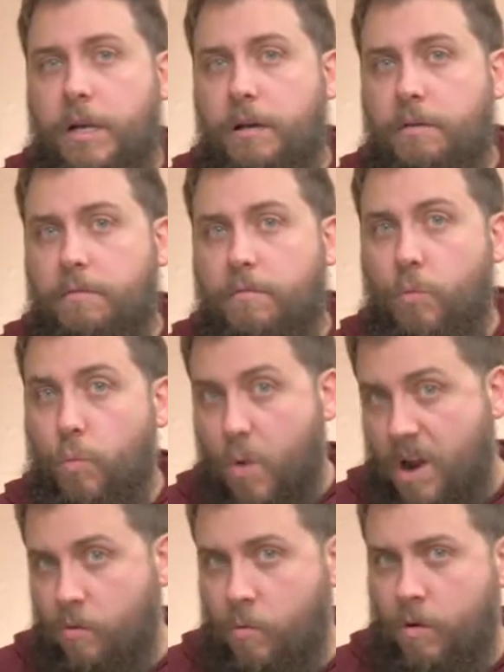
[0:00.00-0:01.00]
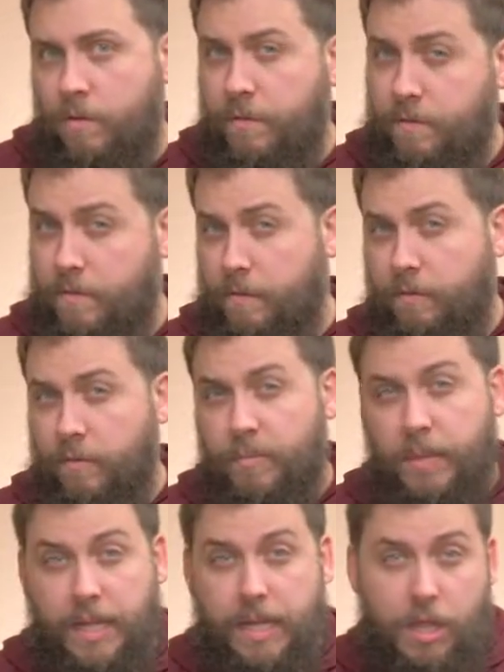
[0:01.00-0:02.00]
of Werewolf, if you've ever
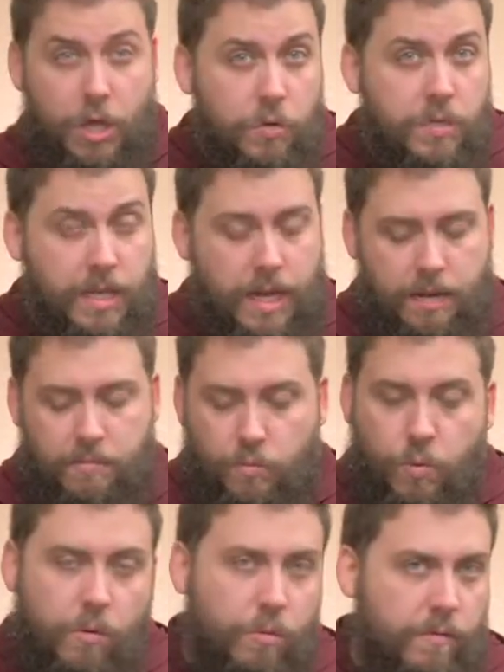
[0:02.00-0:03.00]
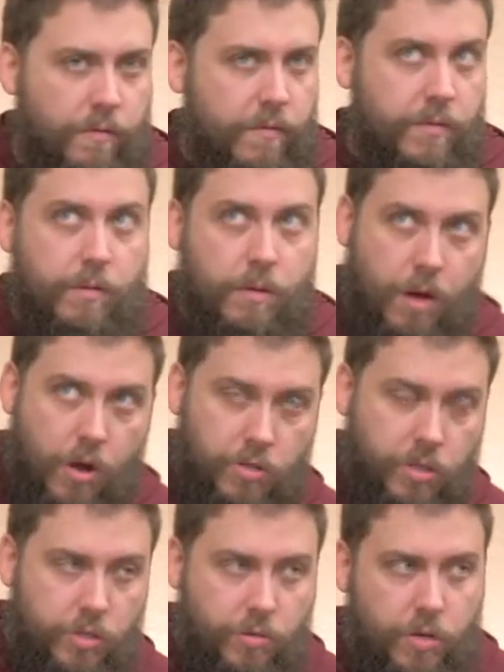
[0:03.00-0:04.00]
played those games. Werewolf,
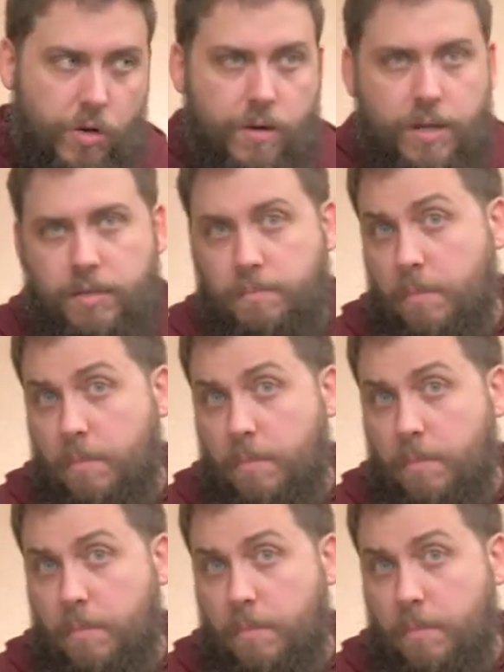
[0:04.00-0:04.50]
also known as